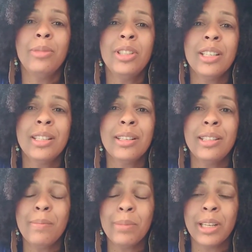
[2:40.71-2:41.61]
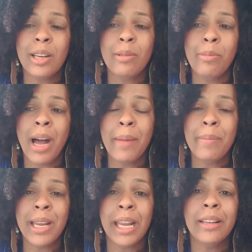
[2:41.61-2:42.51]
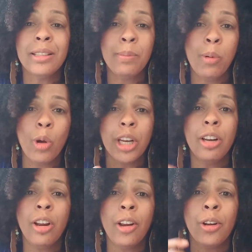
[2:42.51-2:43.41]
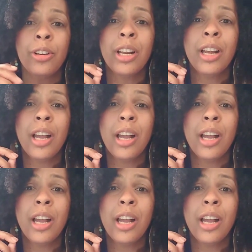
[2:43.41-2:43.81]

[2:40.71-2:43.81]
just simply by being supported, heard,